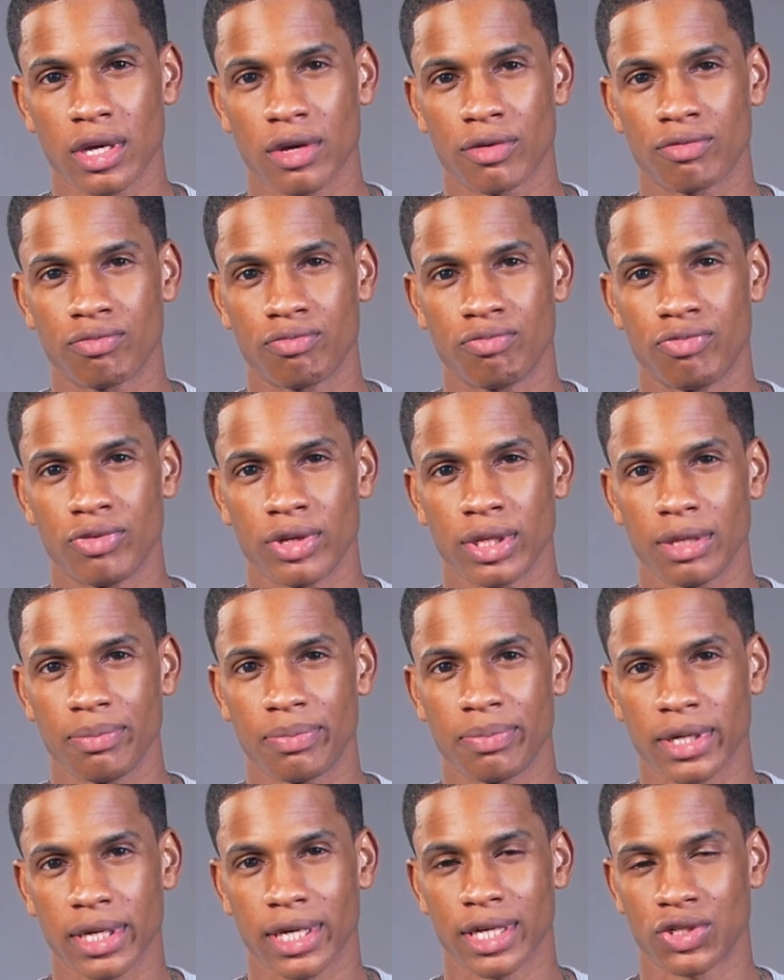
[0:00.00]
a really
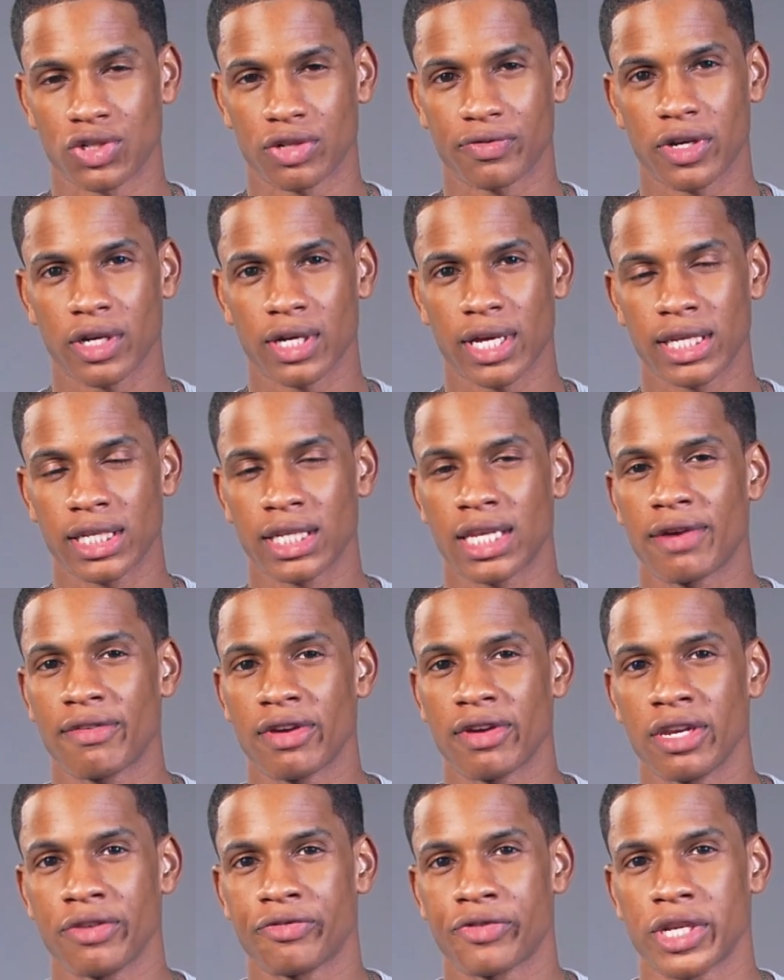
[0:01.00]
big introvert. I didn't have
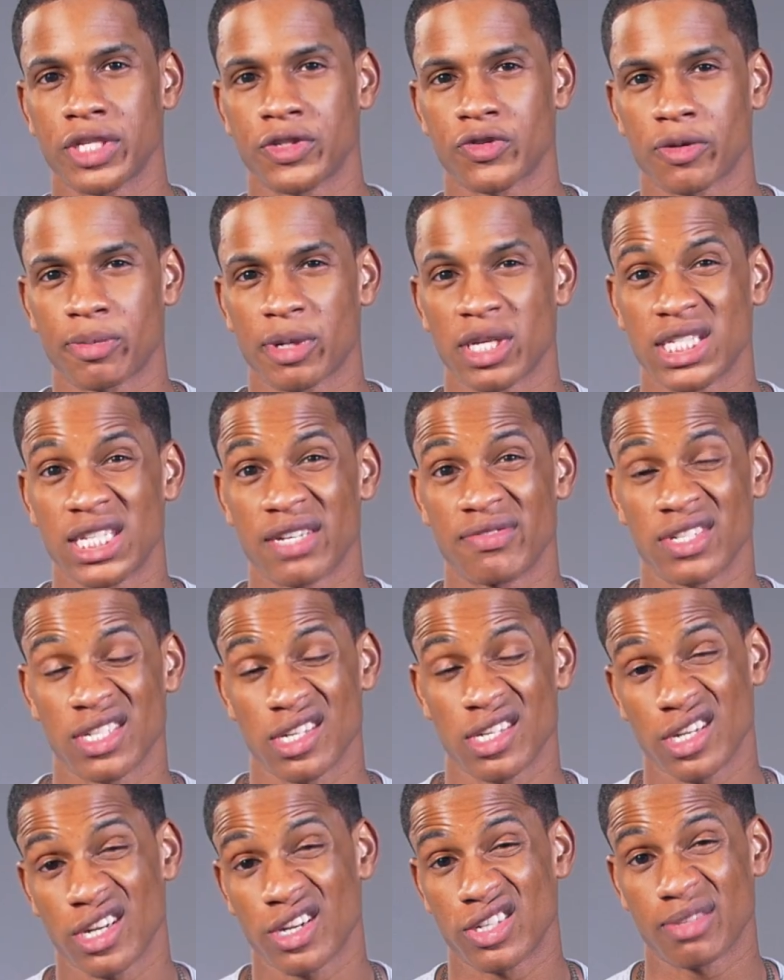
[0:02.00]
any friends for about
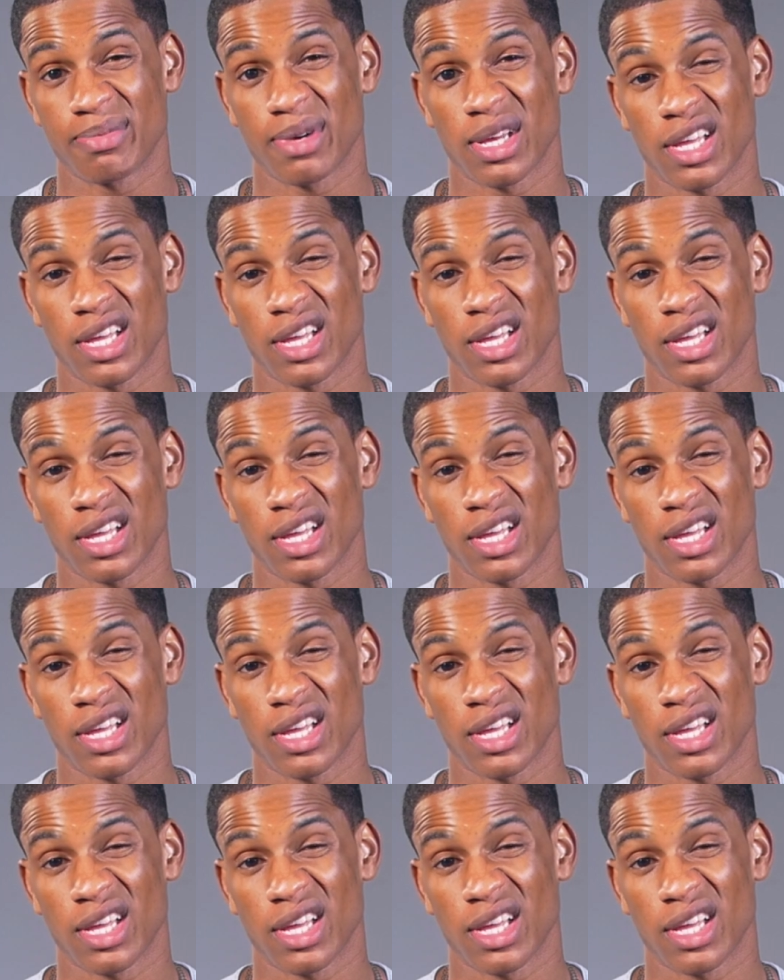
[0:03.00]
17 years of my